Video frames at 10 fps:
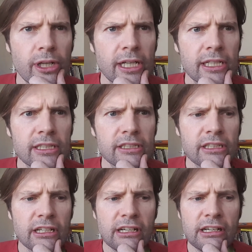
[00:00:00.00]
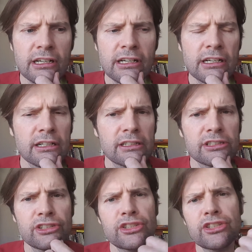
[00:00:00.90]
as
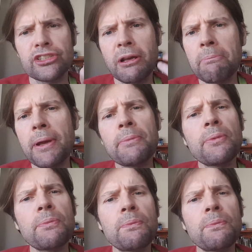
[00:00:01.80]
some people